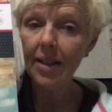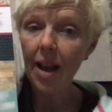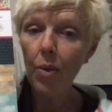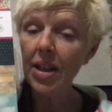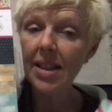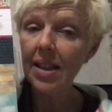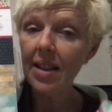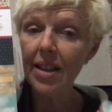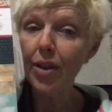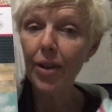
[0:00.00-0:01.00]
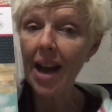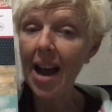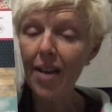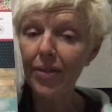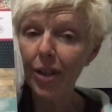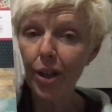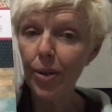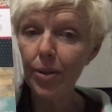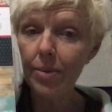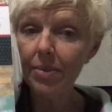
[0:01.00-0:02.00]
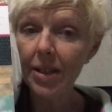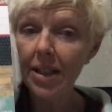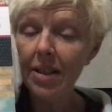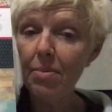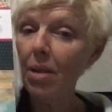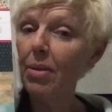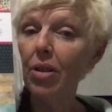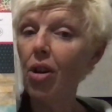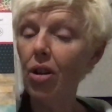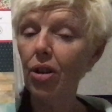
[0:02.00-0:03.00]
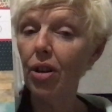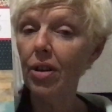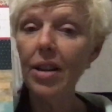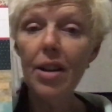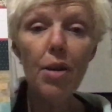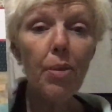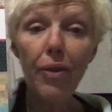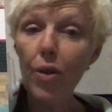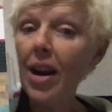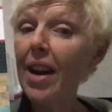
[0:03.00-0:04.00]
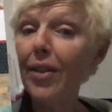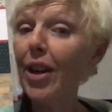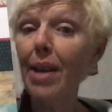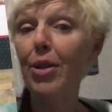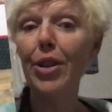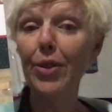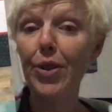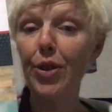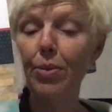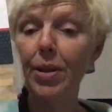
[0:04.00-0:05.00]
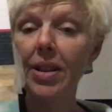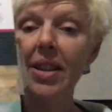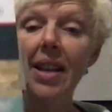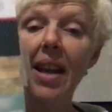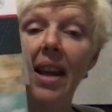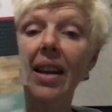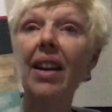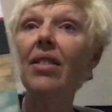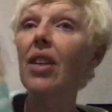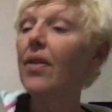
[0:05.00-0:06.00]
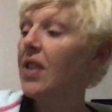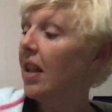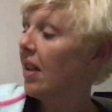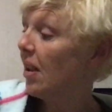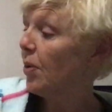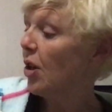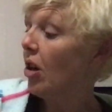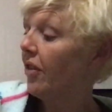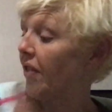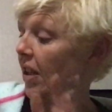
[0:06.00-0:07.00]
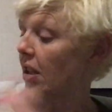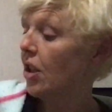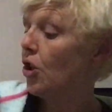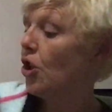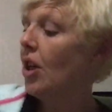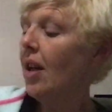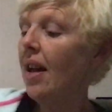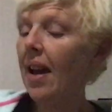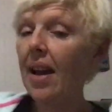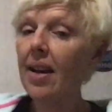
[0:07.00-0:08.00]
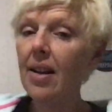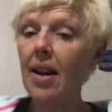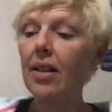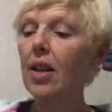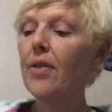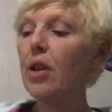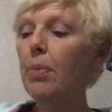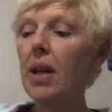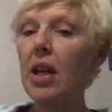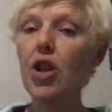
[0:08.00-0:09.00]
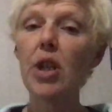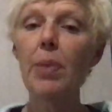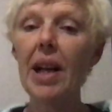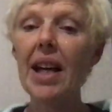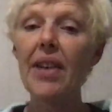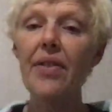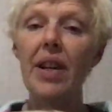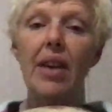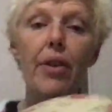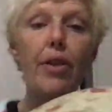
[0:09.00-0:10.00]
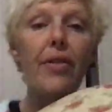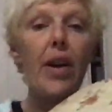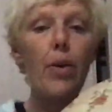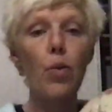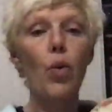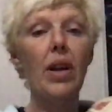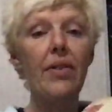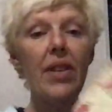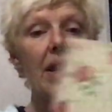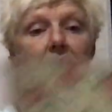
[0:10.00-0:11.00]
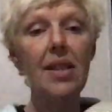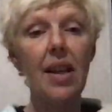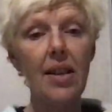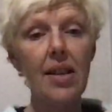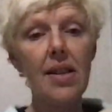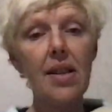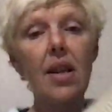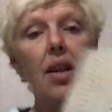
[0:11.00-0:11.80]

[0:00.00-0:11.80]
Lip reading: I want to say a year and a half ago, maybe longer, before I ever came on YouTube. And I loved it because it was all vintage, and I loved the pages, but I have never found one of these since.